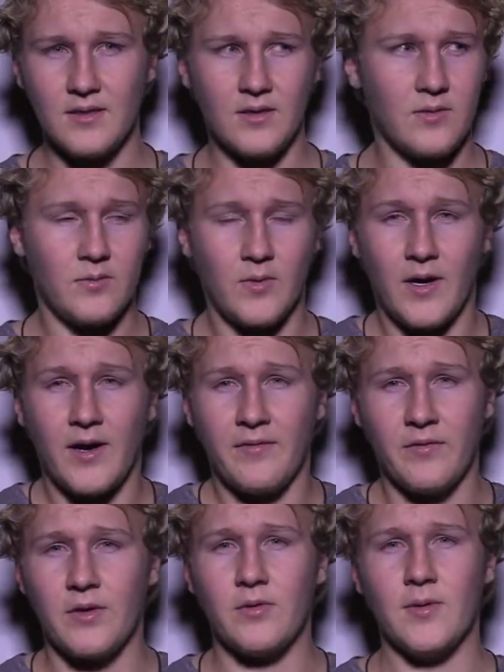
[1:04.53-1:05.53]
uh,
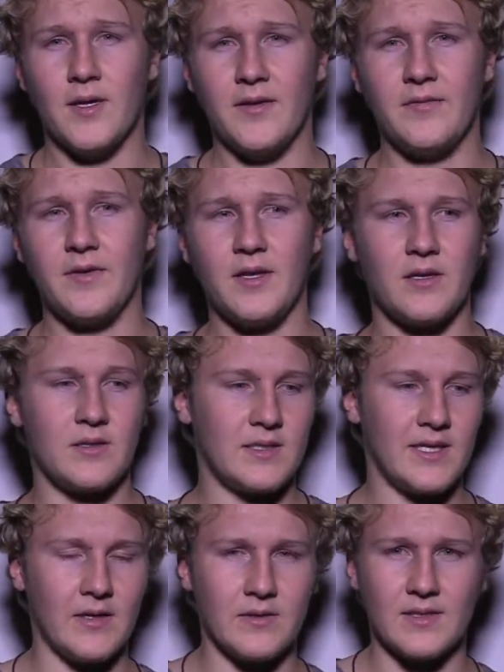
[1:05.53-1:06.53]
wherever you live, and there's
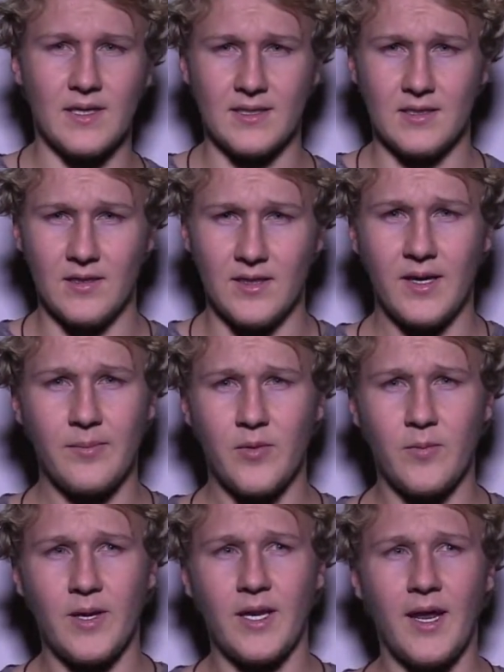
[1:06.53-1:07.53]
downsides and all that,
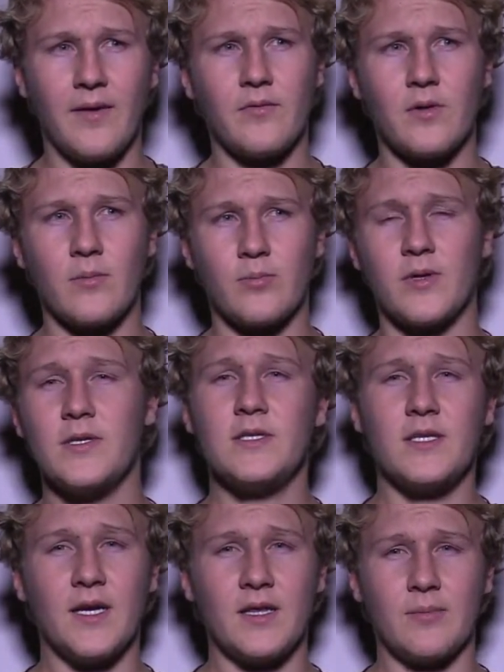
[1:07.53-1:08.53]
but we never
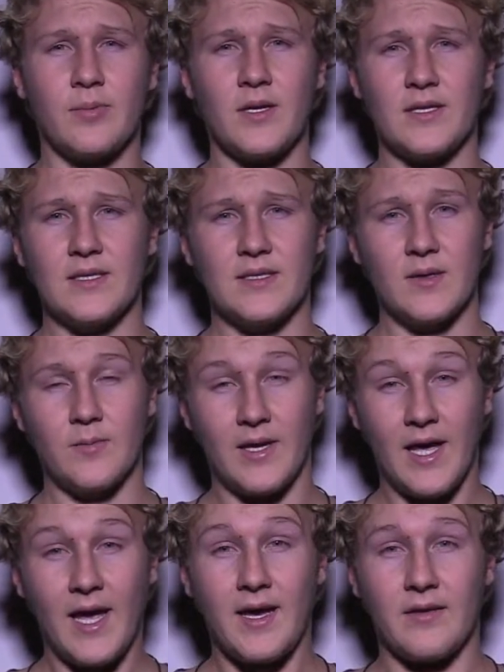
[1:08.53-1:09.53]
appreciate the pluses that
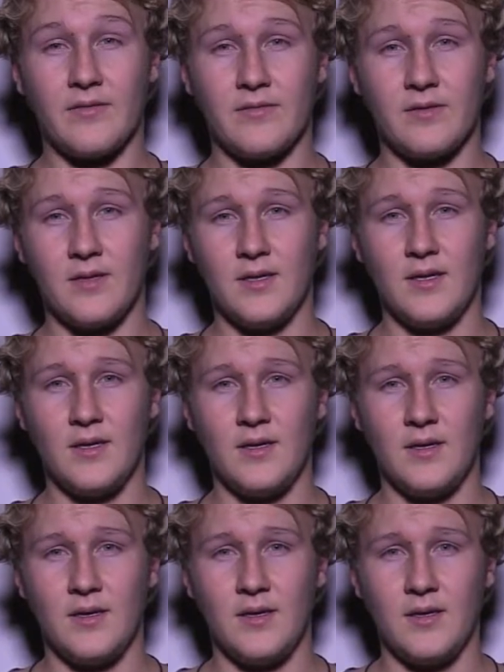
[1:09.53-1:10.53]
we have.
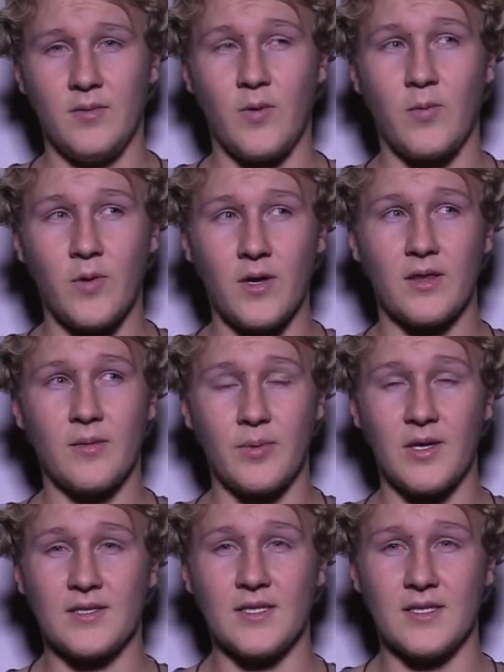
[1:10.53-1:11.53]
We want the
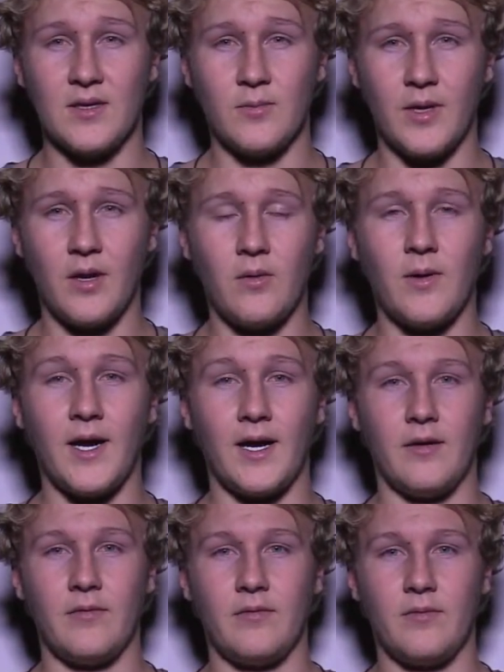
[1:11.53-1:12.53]
pluses that we don't
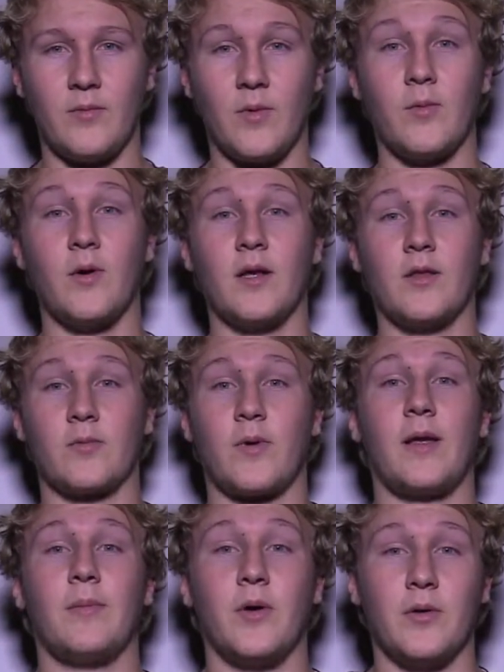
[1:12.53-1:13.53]
have. We want the
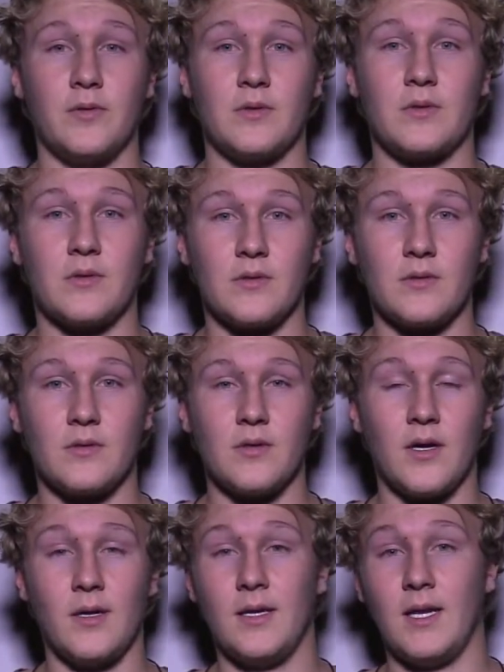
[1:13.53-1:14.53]
rainbows
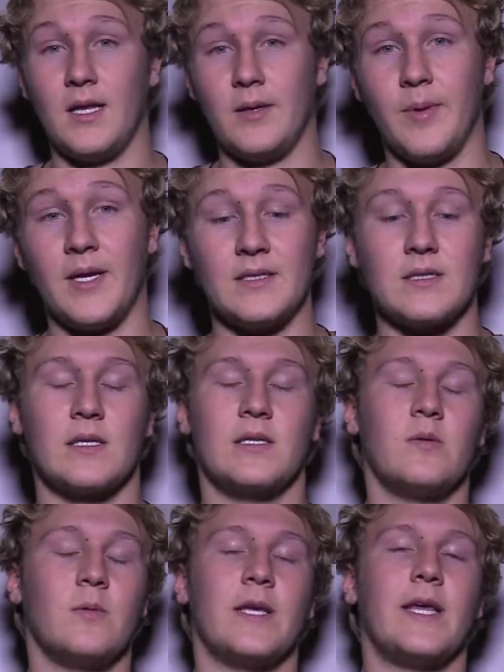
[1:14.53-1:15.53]
on a daily basis
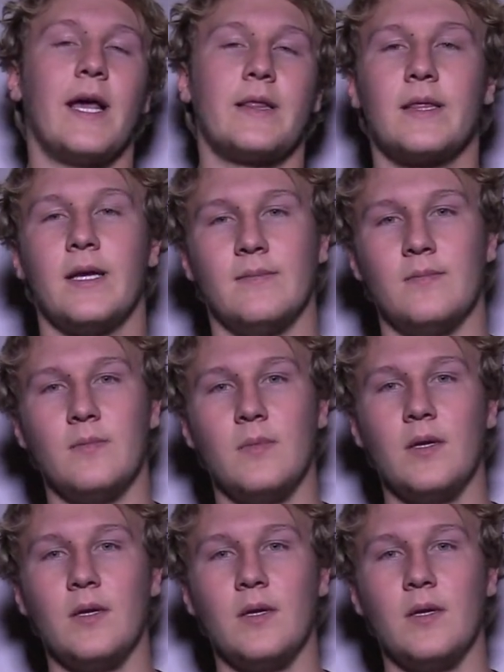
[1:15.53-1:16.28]
until we get them.